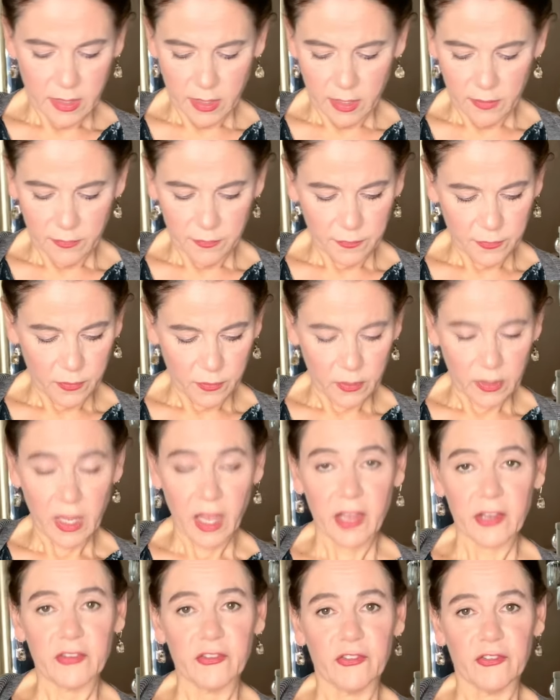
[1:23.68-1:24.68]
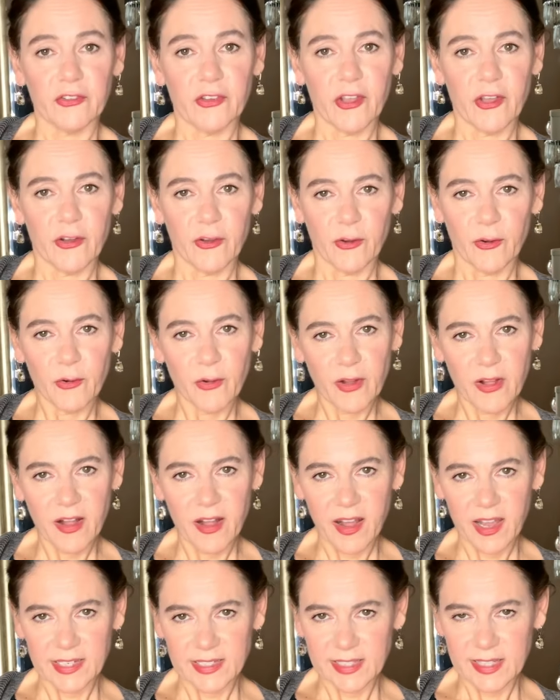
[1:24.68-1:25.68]
If you like to know how
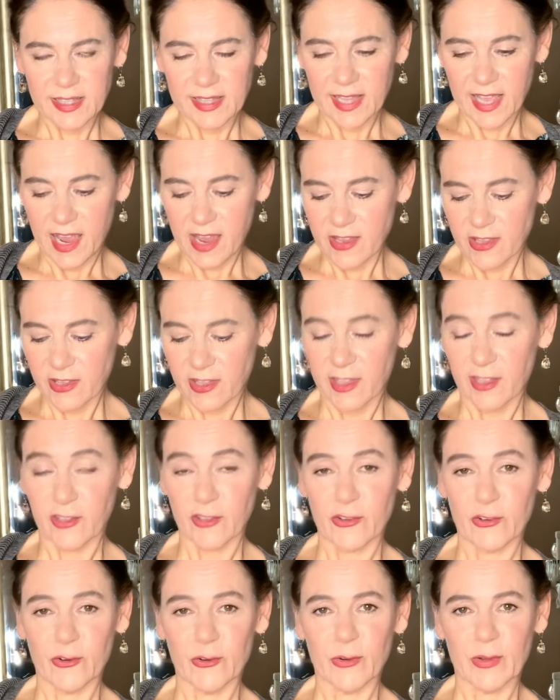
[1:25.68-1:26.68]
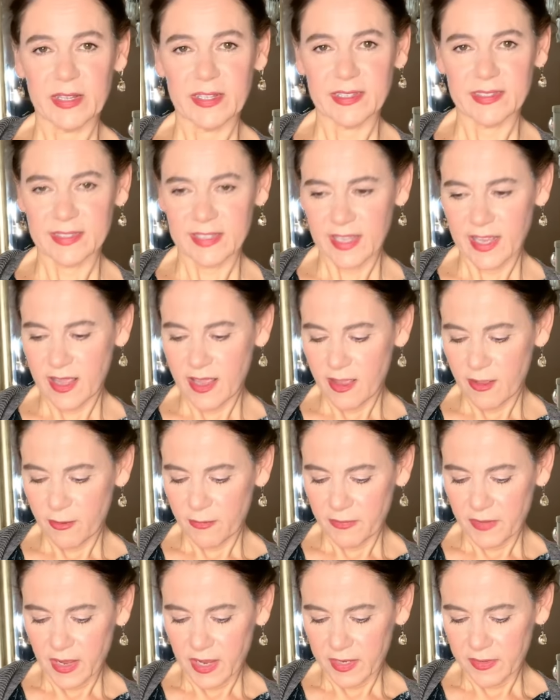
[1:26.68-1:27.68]
I did that, you can go and
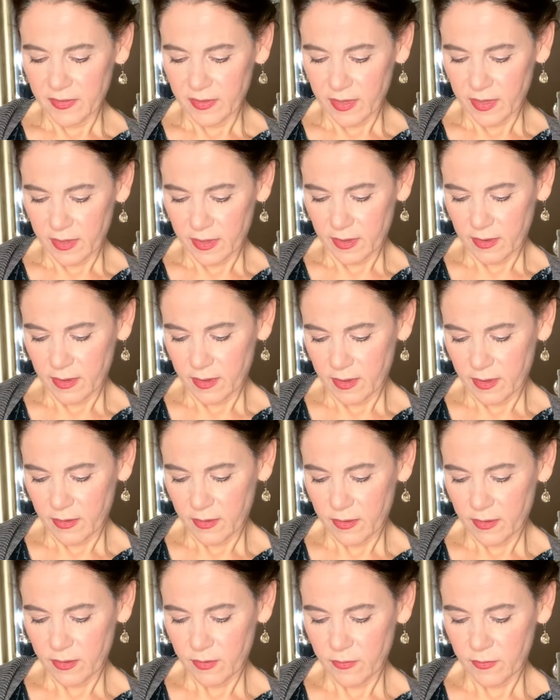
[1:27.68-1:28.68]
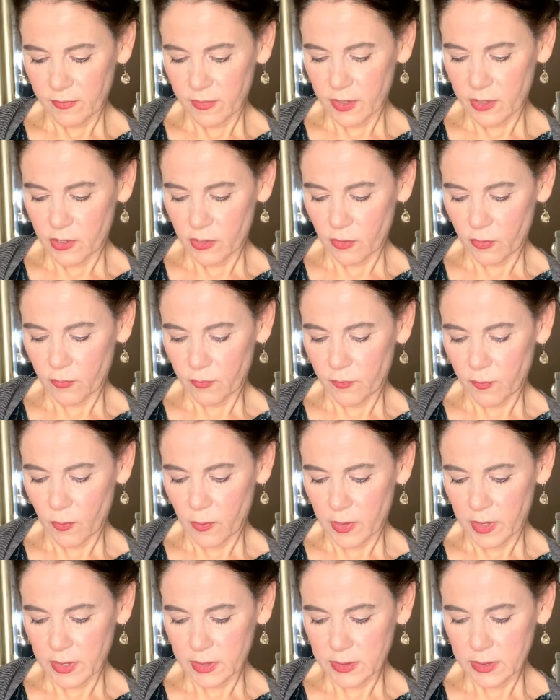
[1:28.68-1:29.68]
find the video
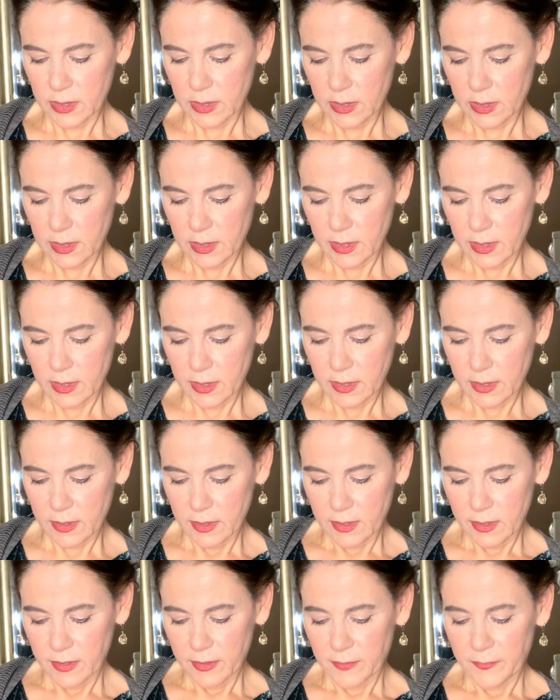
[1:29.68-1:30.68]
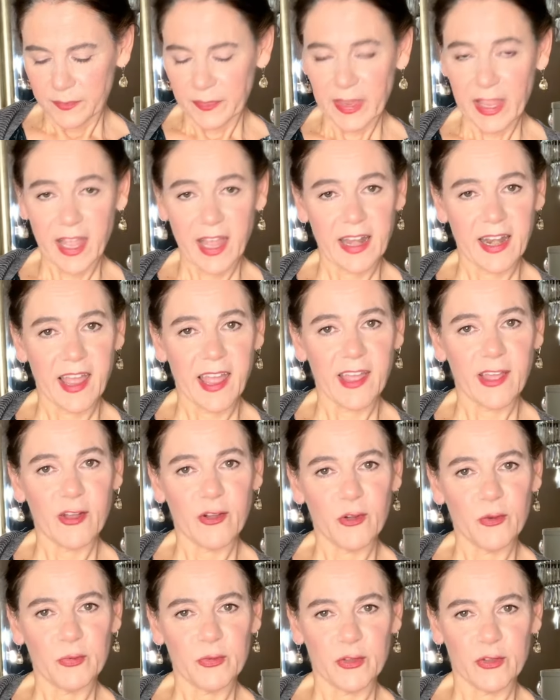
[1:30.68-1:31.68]
for it. And I
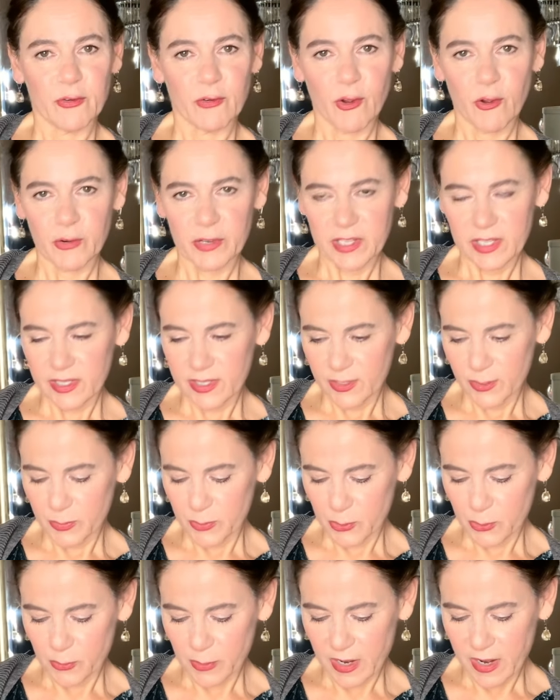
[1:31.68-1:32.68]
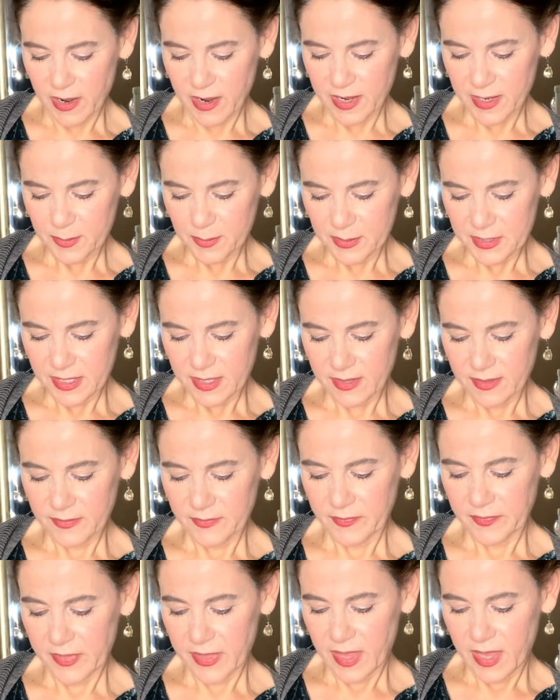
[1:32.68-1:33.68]
hope you're already subscribed,
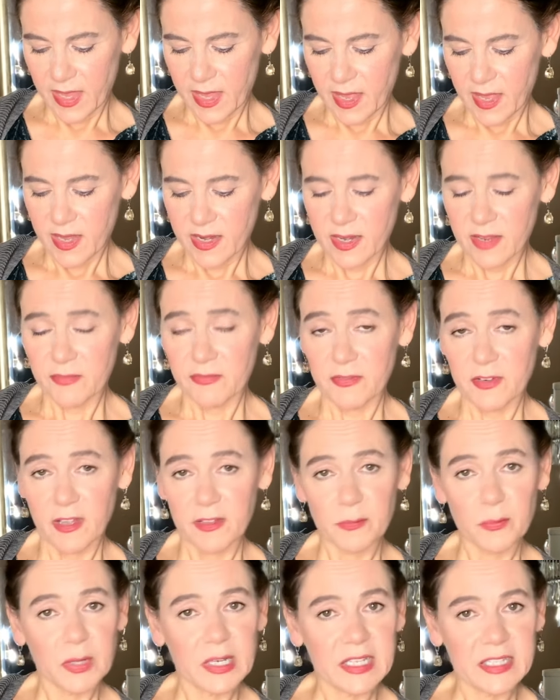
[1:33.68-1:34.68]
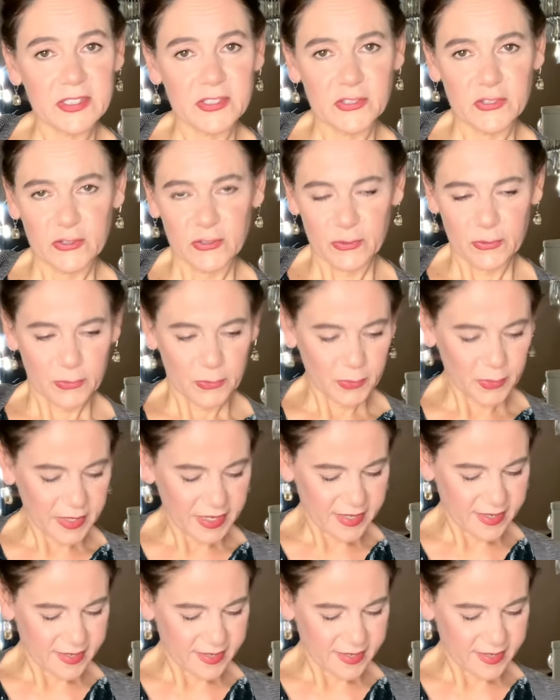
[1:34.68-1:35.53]
and if not, please do.